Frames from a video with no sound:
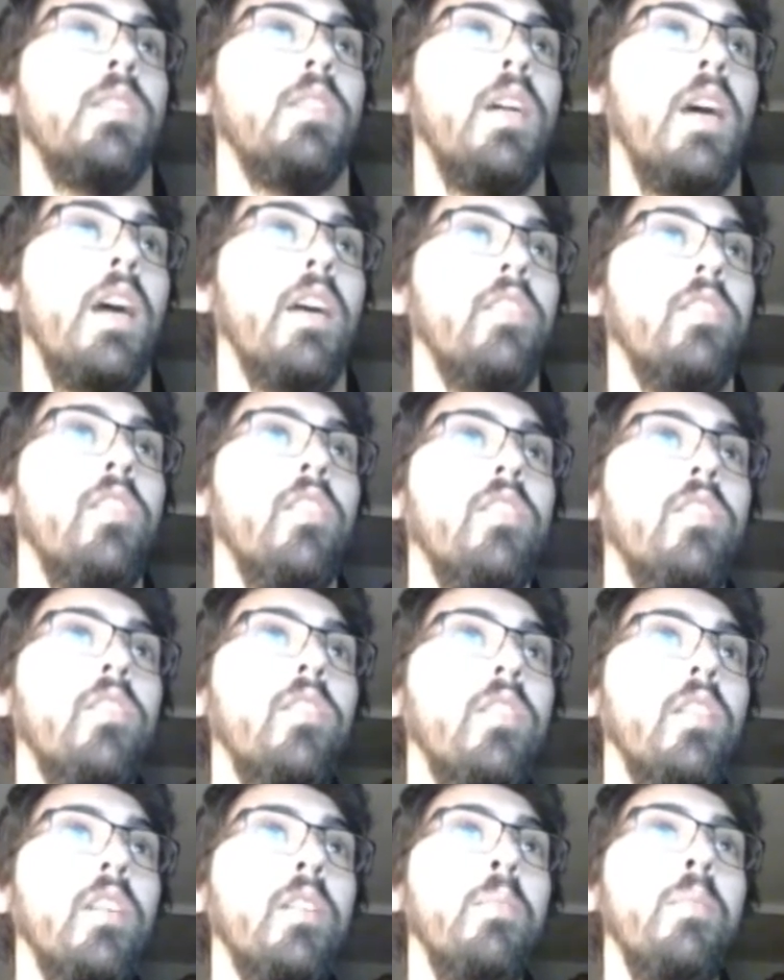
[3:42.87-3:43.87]
access
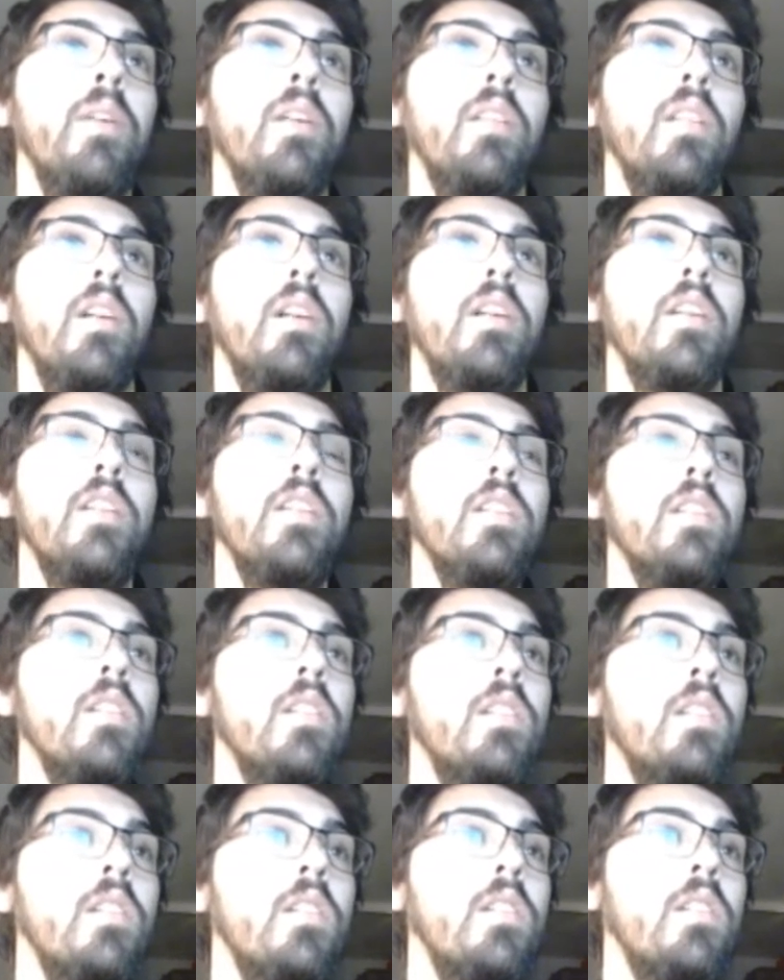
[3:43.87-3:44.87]
the command line
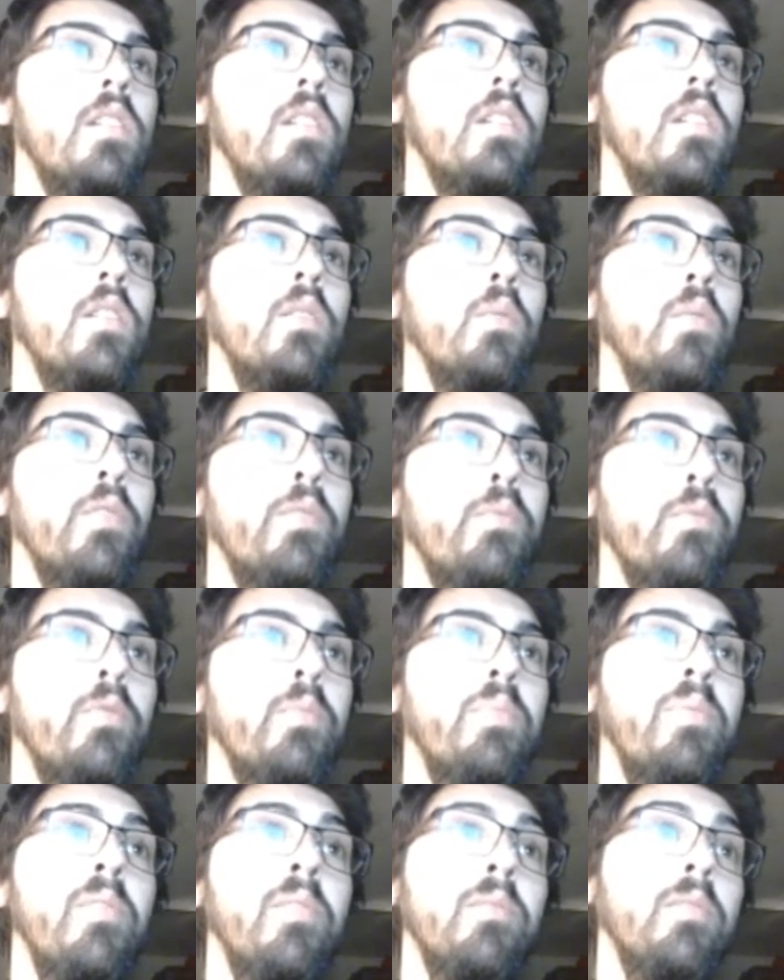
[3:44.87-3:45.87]
with root
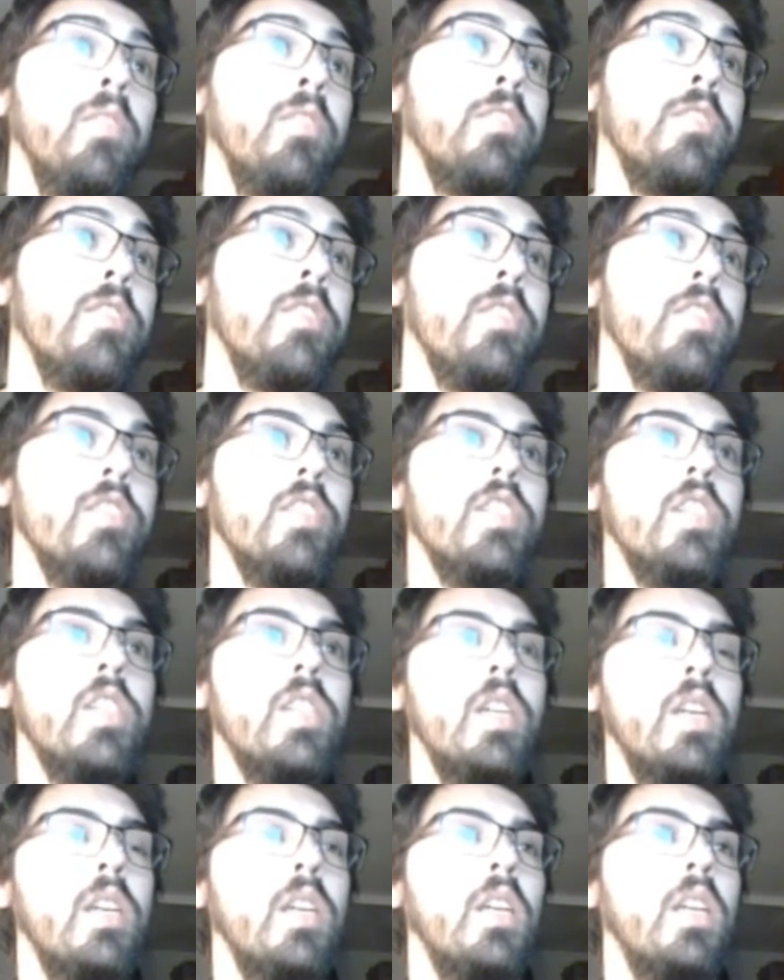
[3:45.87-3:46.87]

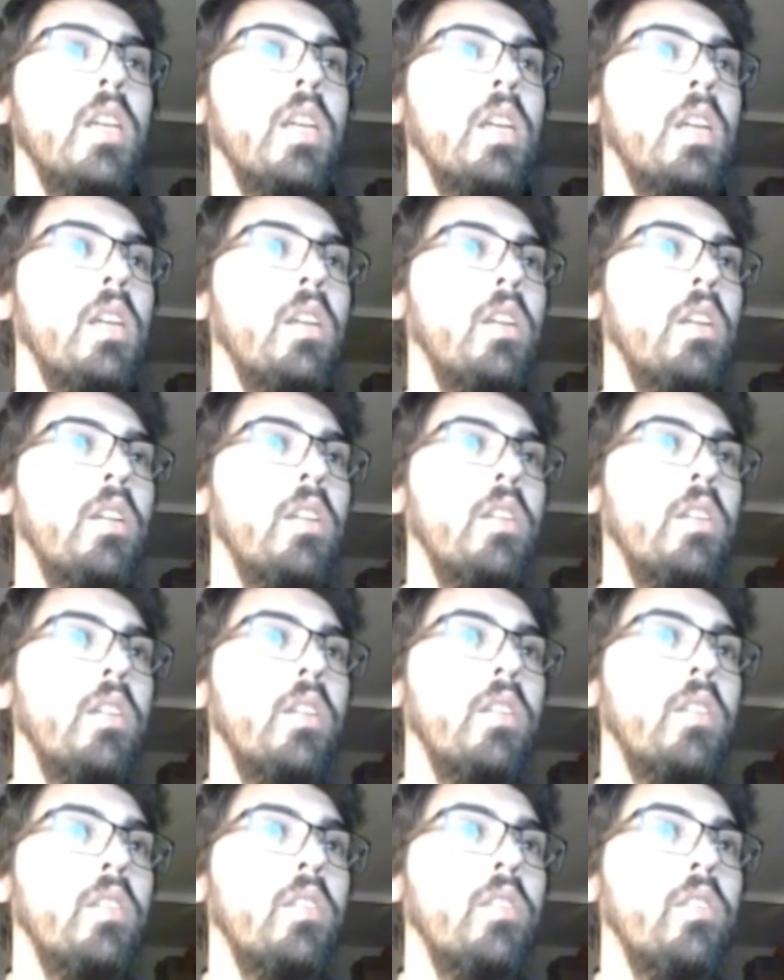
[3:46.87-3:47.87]
privileges.
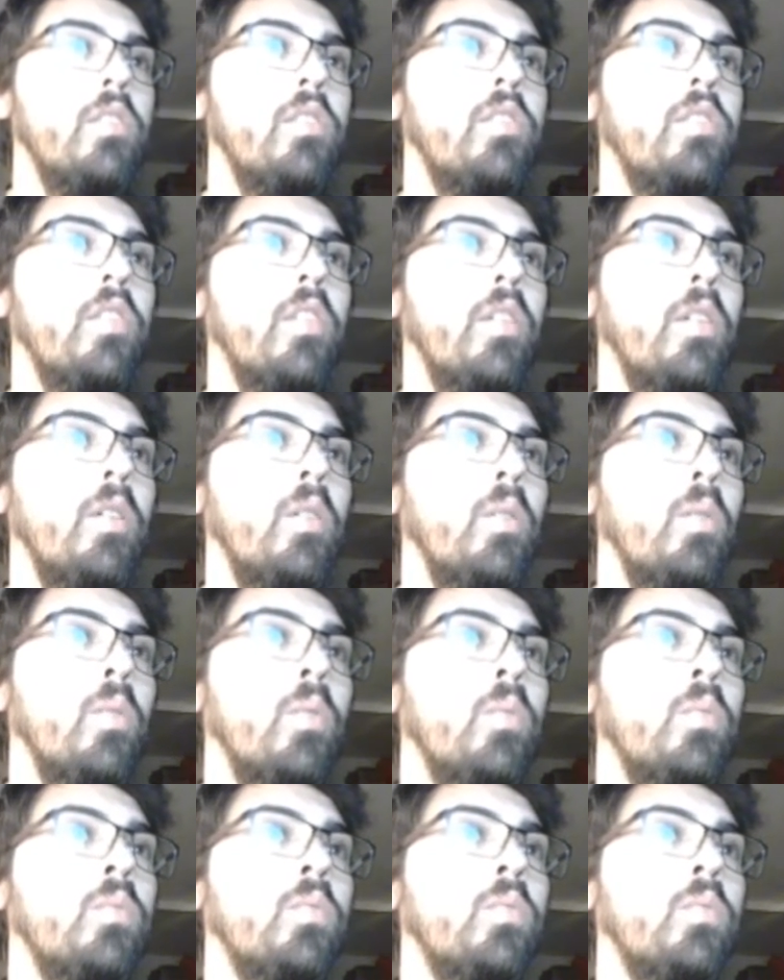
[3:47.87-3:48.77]
So